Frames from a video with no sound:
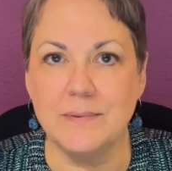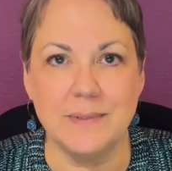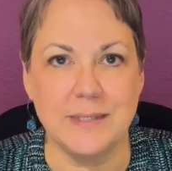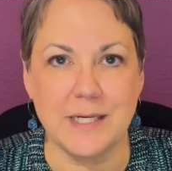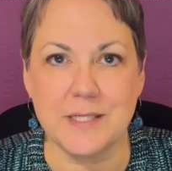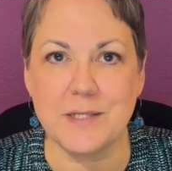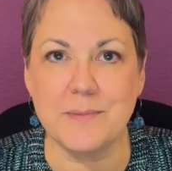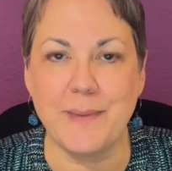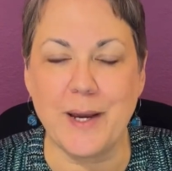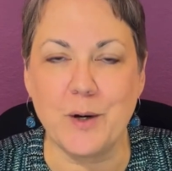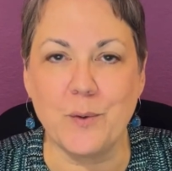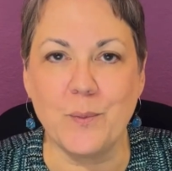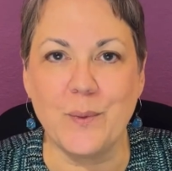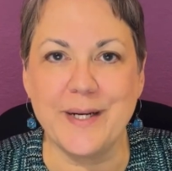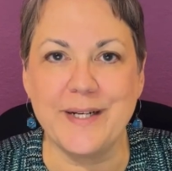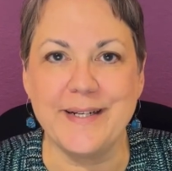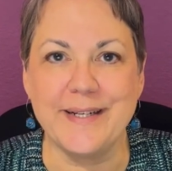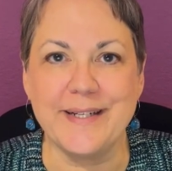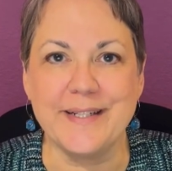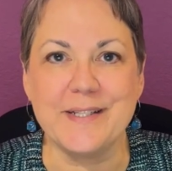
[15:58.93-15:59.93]
Doesn't matter
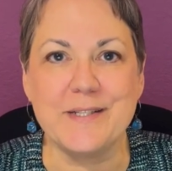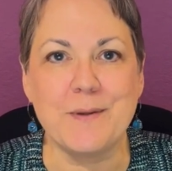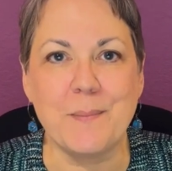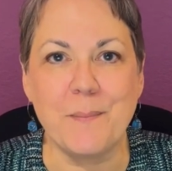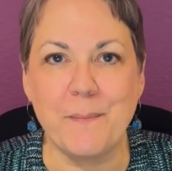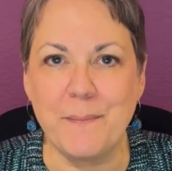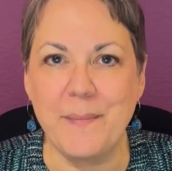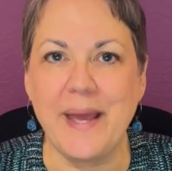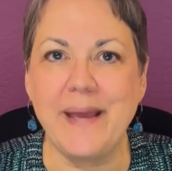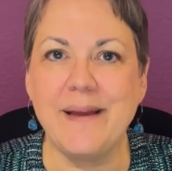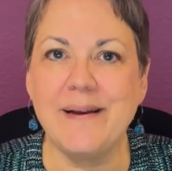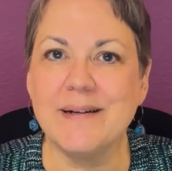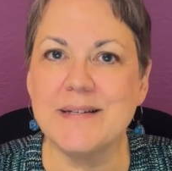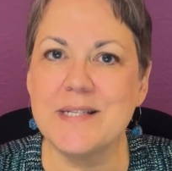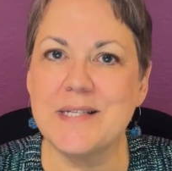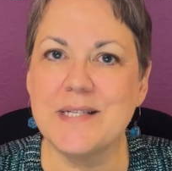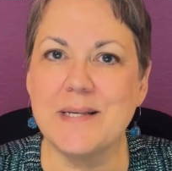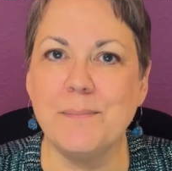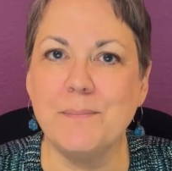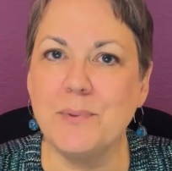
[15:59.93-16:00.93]
what it is, make a
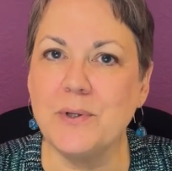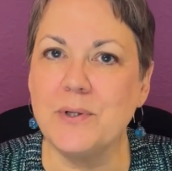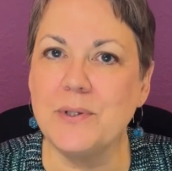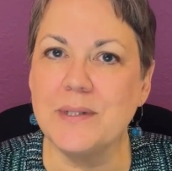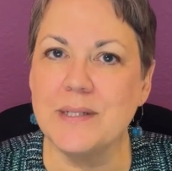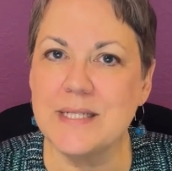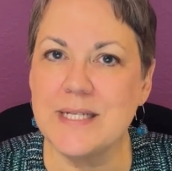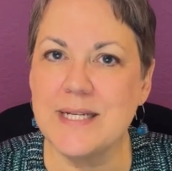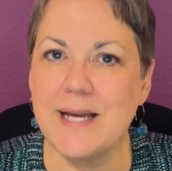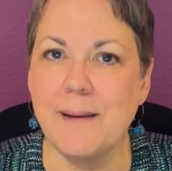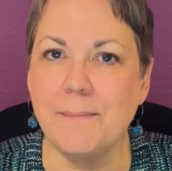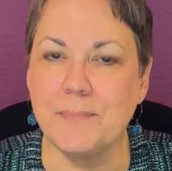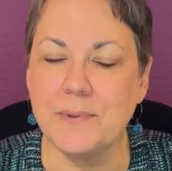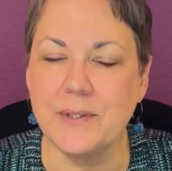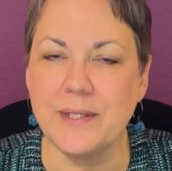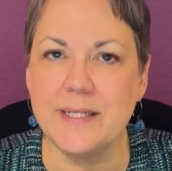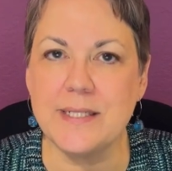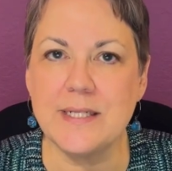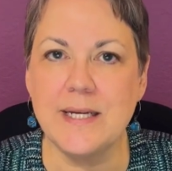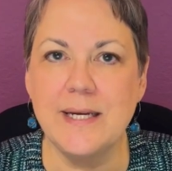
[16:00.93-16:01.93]
simple
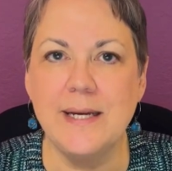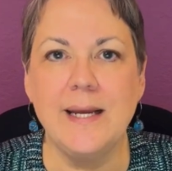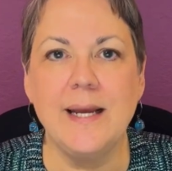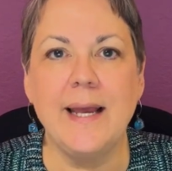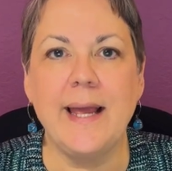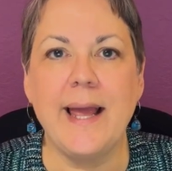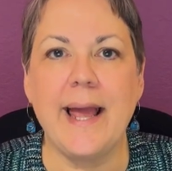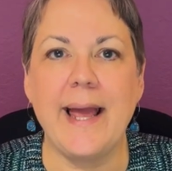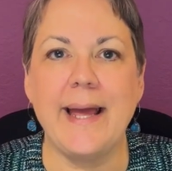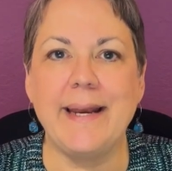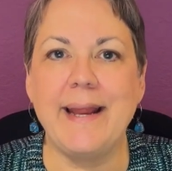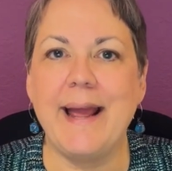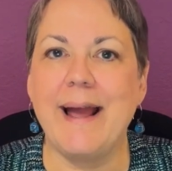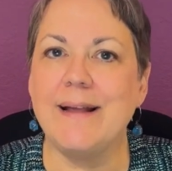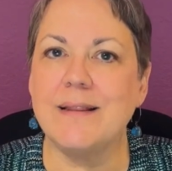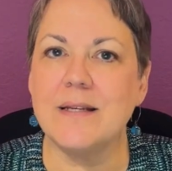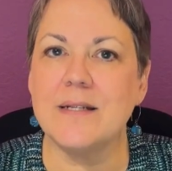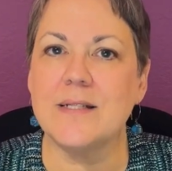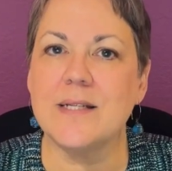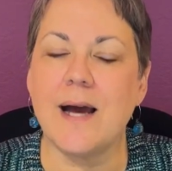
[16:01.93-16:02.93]
template, and
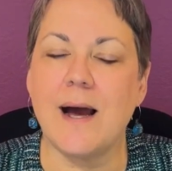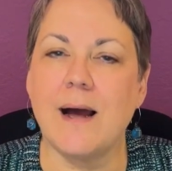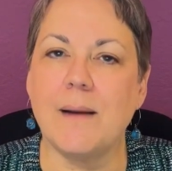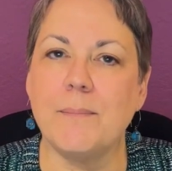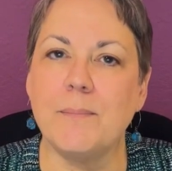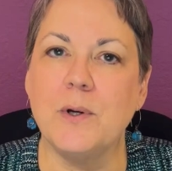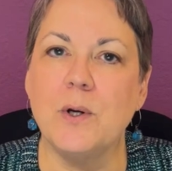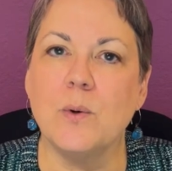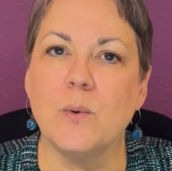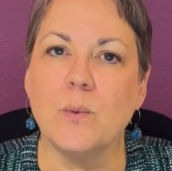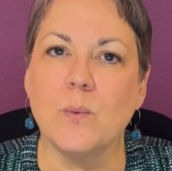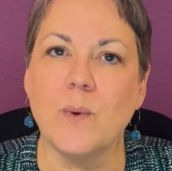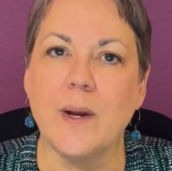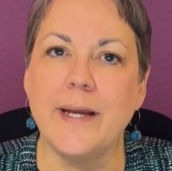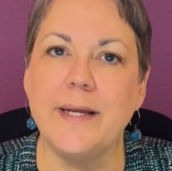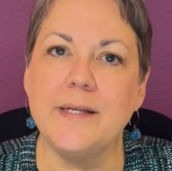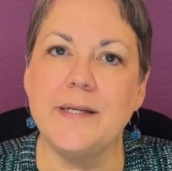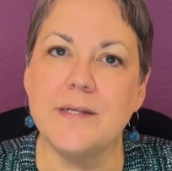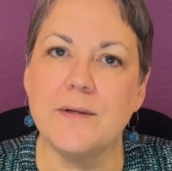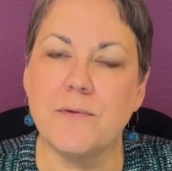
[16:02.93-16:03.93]
at the top,
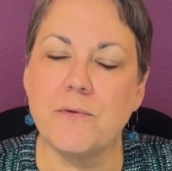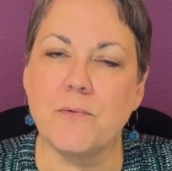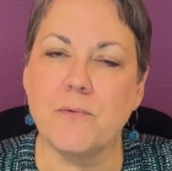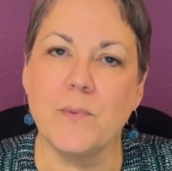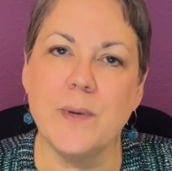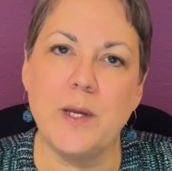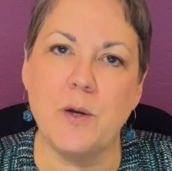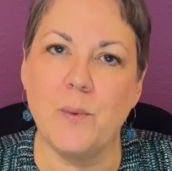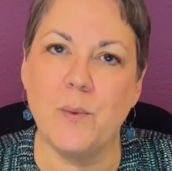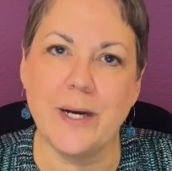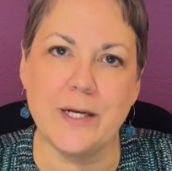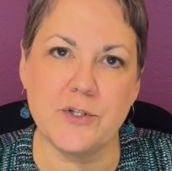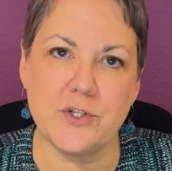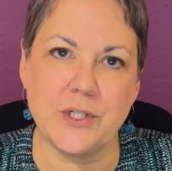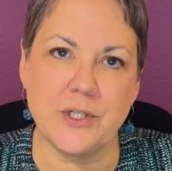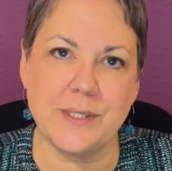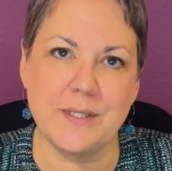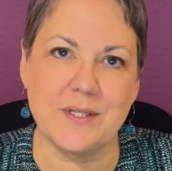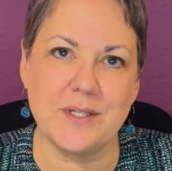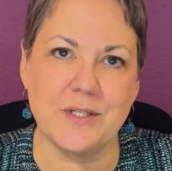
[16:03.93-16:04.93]
write 3
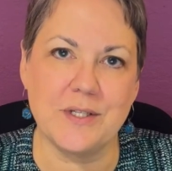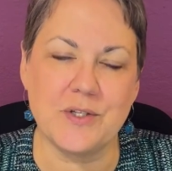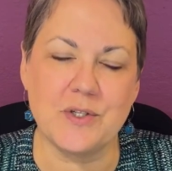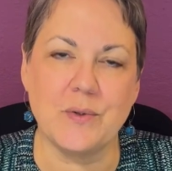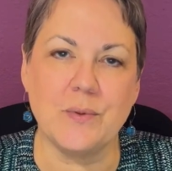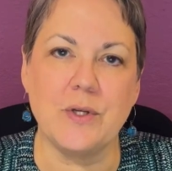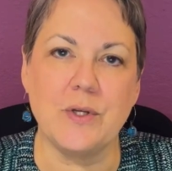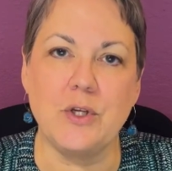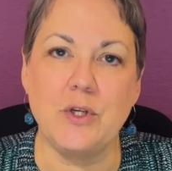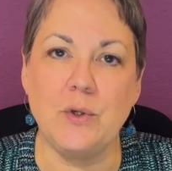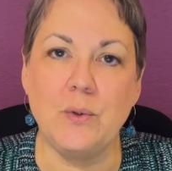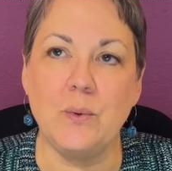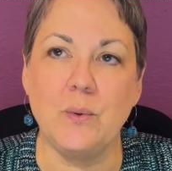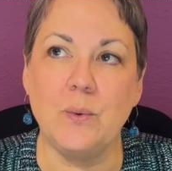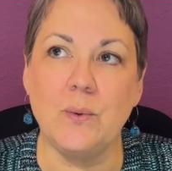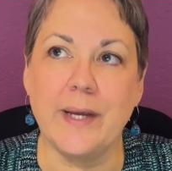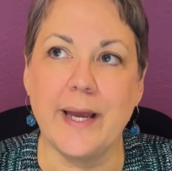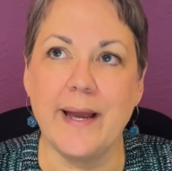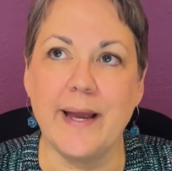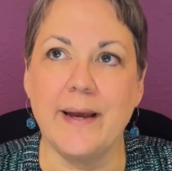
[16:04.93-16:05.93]
questions so that
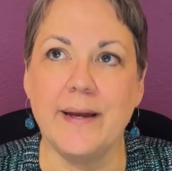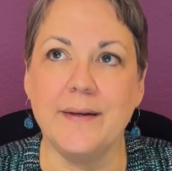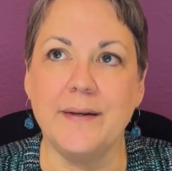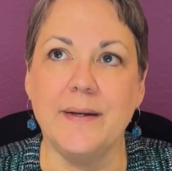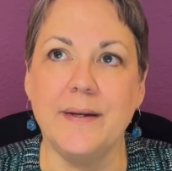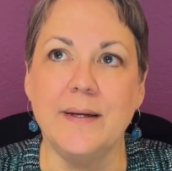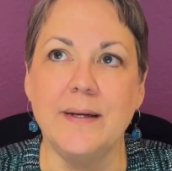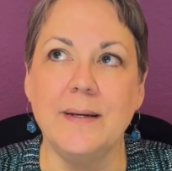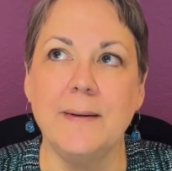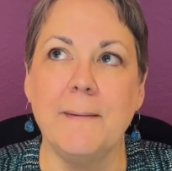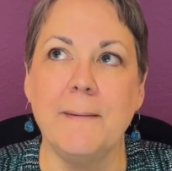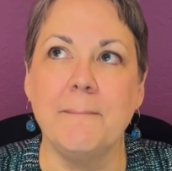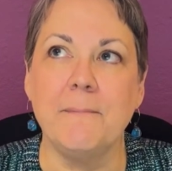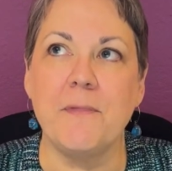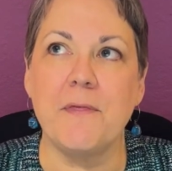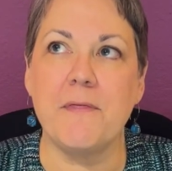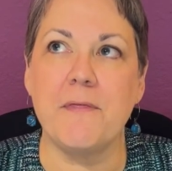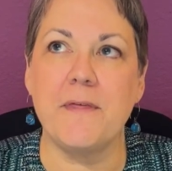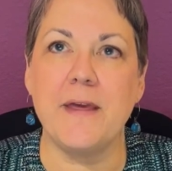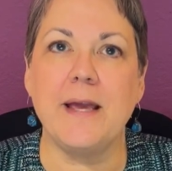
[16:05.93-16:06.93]
you can
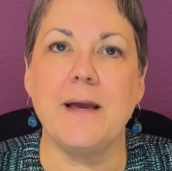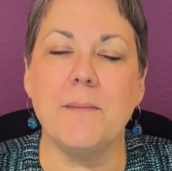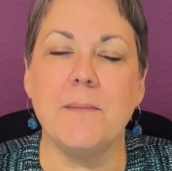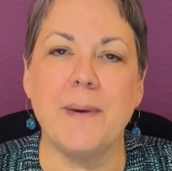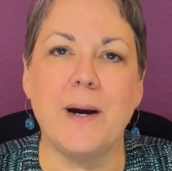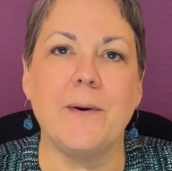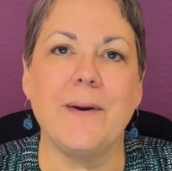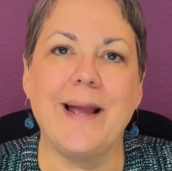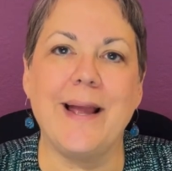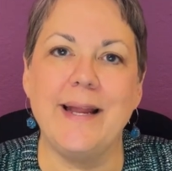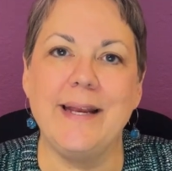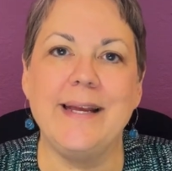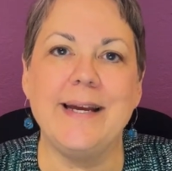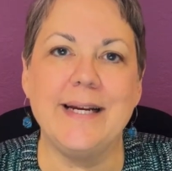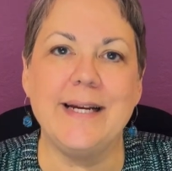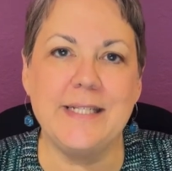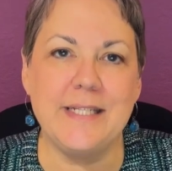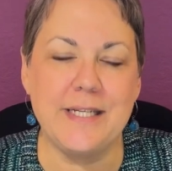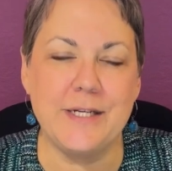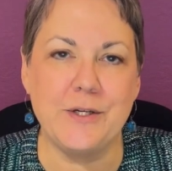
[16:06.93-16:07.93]
think about any
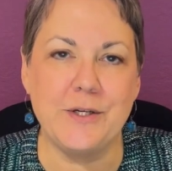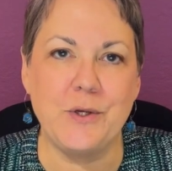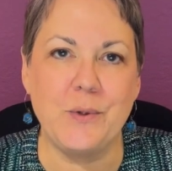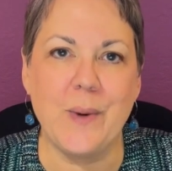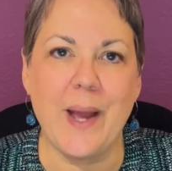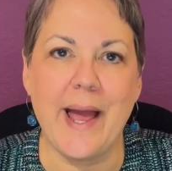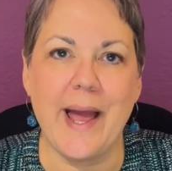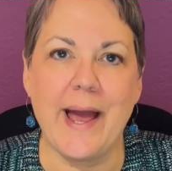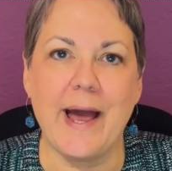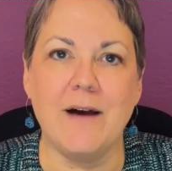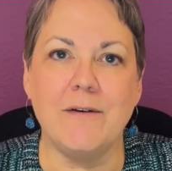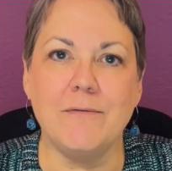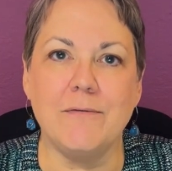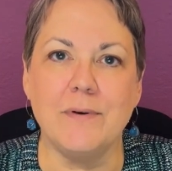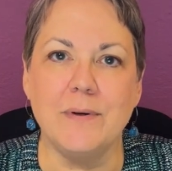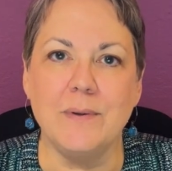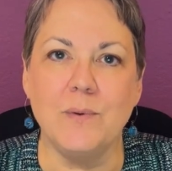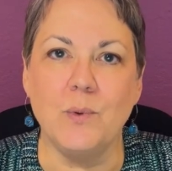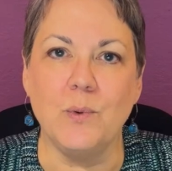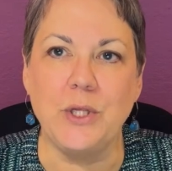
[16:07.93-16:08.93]
idea you have
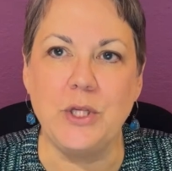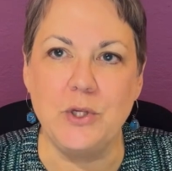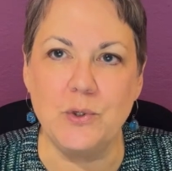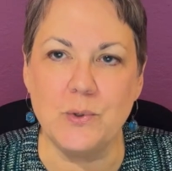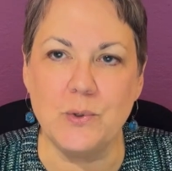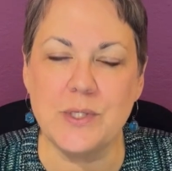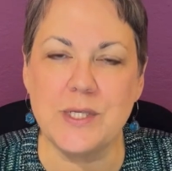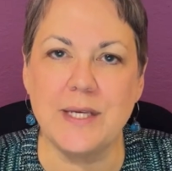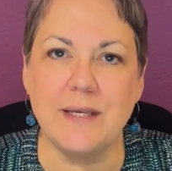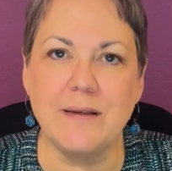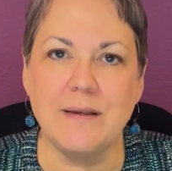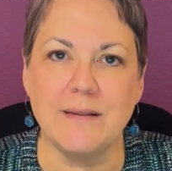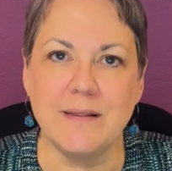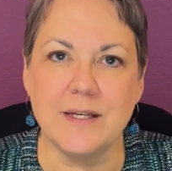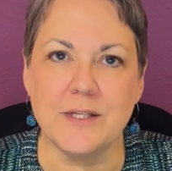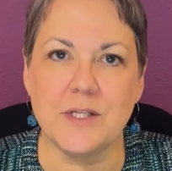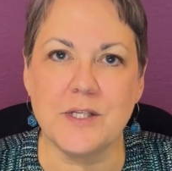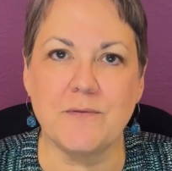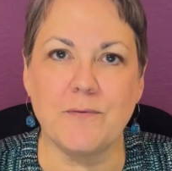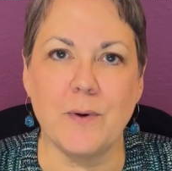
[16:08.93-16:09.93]
using
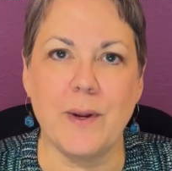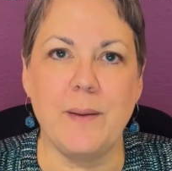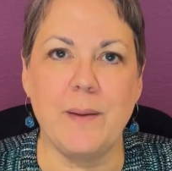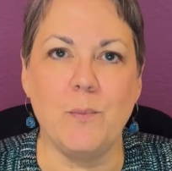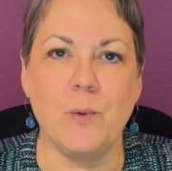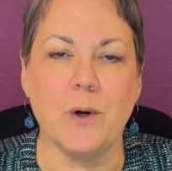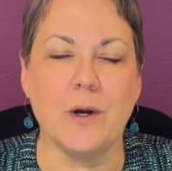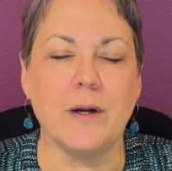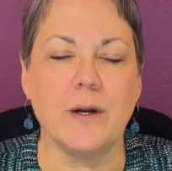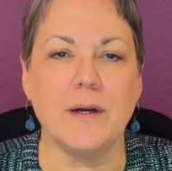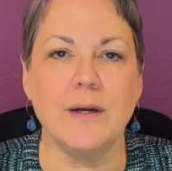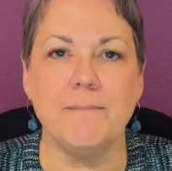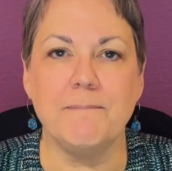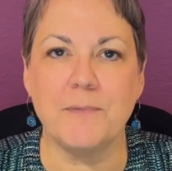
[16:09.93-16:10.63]
this framework.